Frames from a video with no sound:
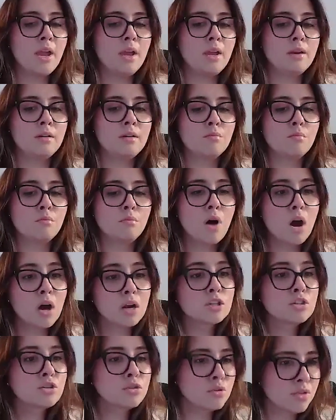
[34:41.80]
and
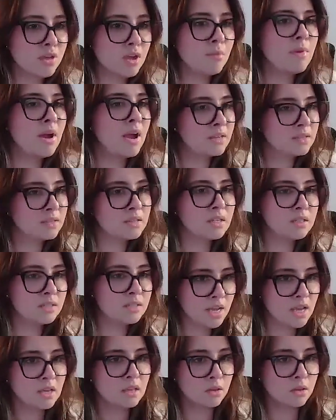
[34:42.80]
monitor them as they
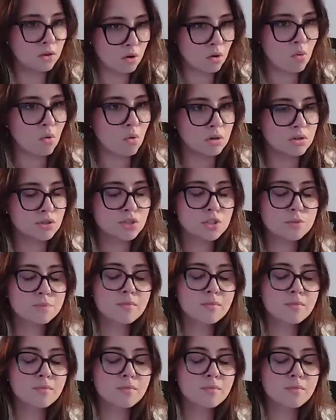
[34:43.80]
take the course.